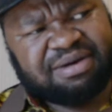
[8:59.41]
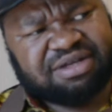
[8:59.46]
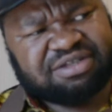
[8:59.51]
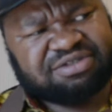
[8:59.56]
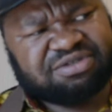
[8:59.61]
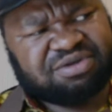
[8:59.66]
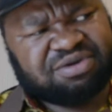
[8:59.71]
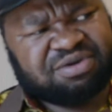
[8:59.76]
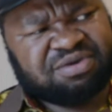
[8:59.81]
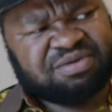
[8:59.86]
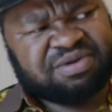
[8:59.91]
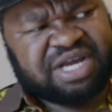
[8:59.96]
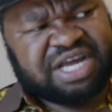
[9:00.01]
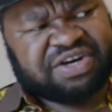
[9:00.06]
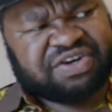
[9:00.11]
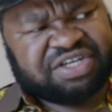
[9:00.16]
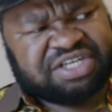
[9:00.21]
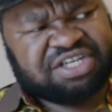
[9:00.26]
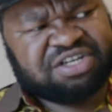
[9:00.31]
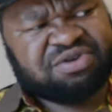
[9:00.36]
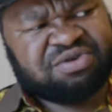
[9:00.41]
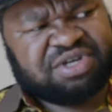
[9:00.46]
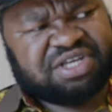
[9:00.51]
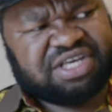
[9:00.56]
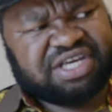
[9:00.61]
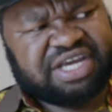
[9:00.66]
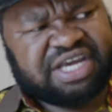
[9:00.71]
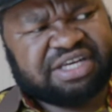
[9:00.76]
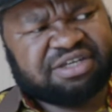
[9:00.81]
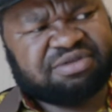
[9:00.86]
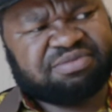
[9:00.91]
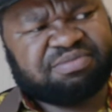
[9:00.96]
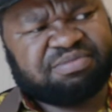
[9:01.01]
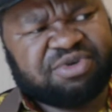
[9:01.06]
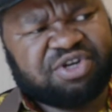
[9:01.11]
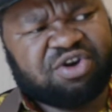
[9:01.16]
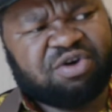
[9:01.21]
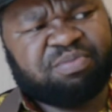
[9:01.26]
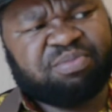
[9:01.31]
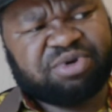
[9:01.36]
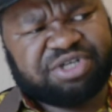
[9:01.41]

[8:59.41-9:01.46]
So we are really looking at, you know,